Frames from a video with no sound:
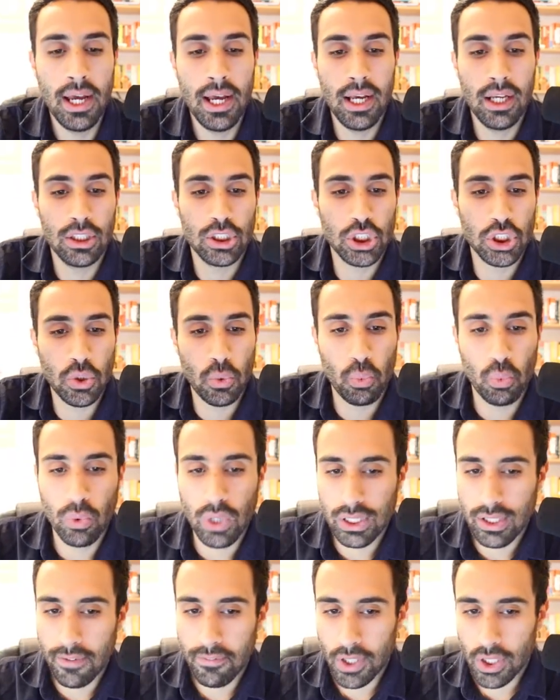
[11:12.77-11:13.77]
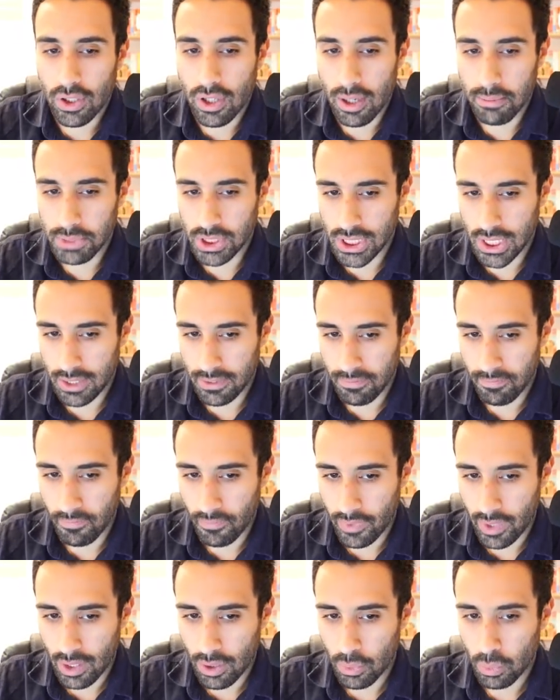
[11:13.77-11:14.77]
So whatever comes in,
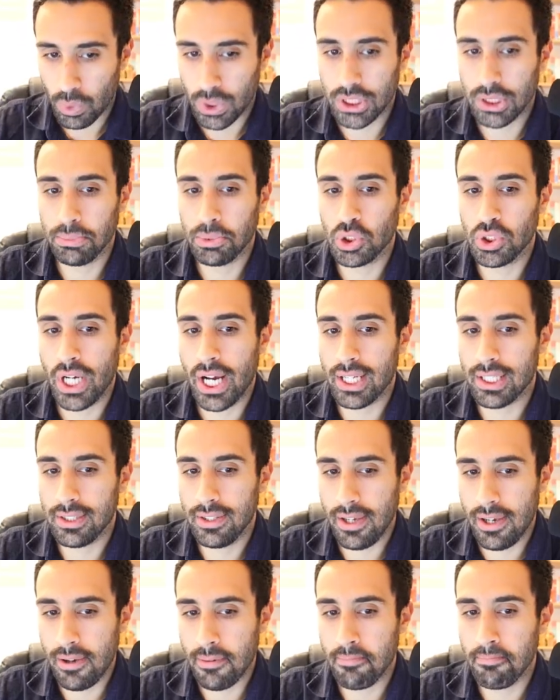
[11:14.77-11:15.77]
we subtract that